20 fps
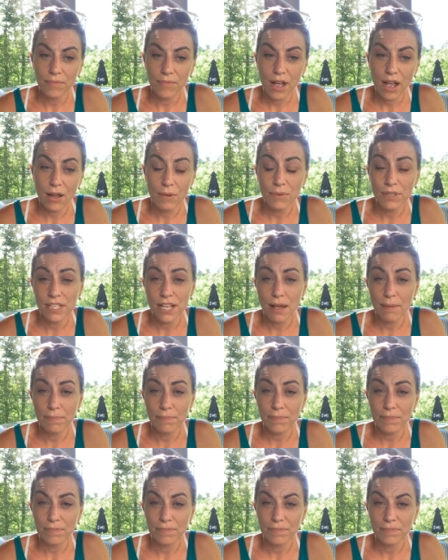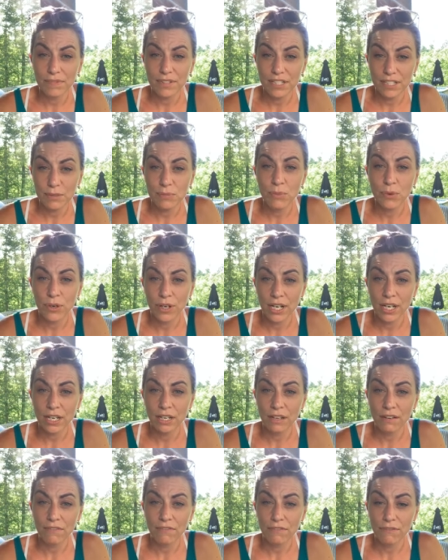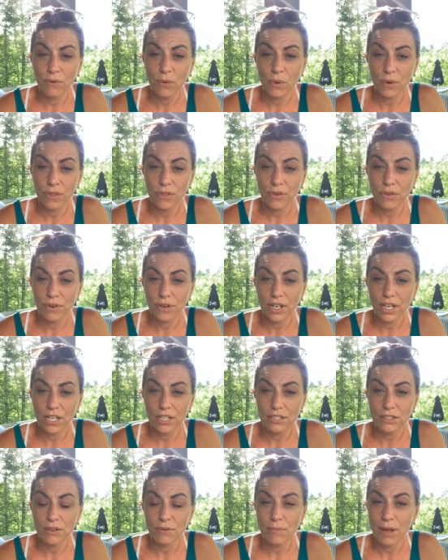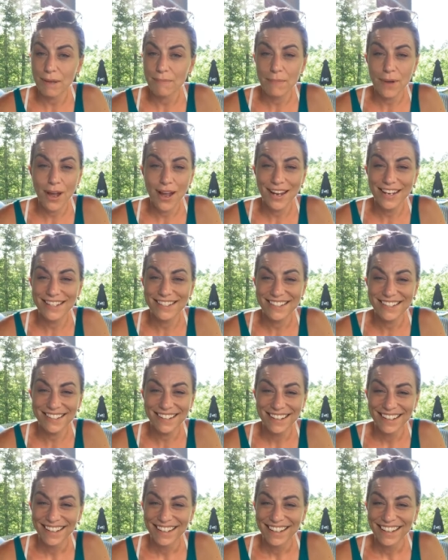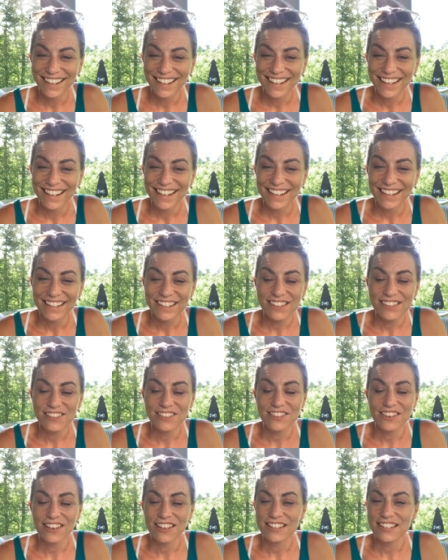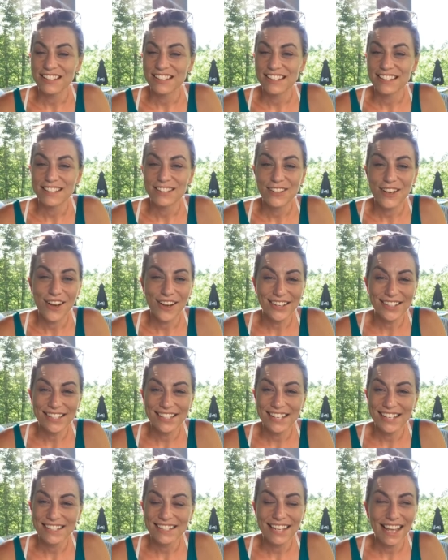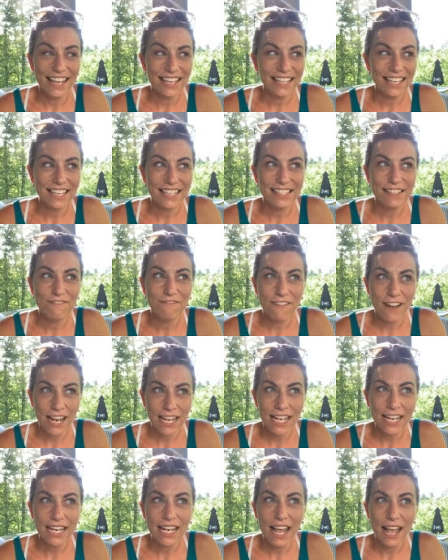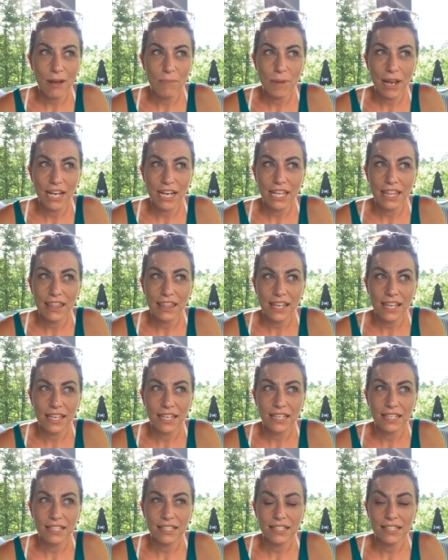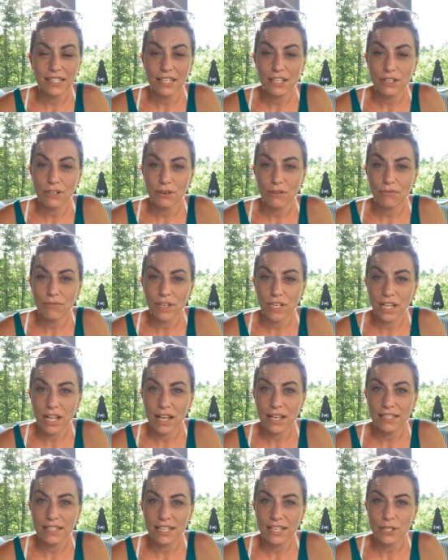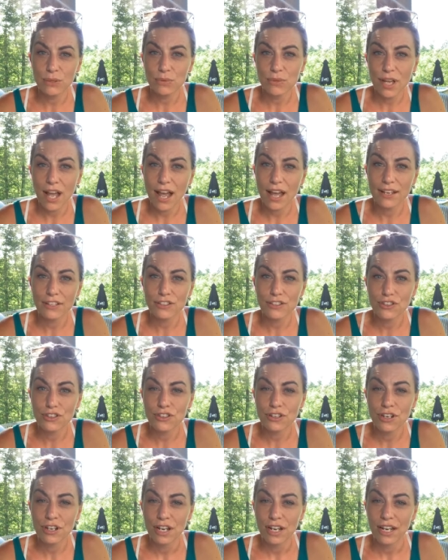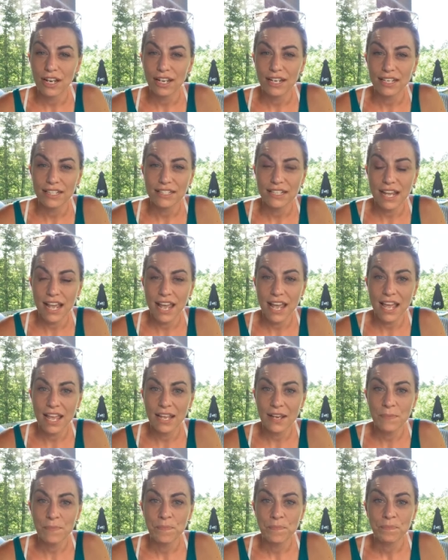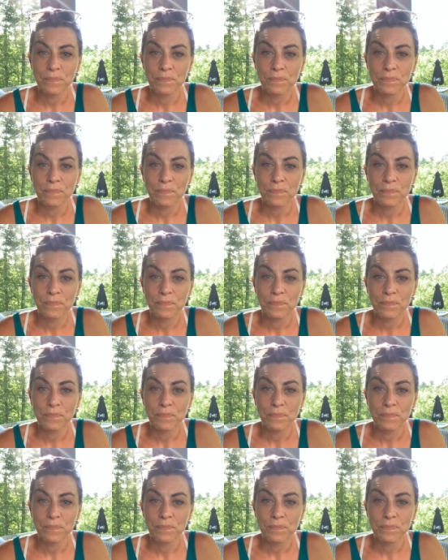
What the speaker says: I was up this morning at 4:30, so my mind is just exhausted. Like, it's funny how many things that you don't realize that you touch in a day.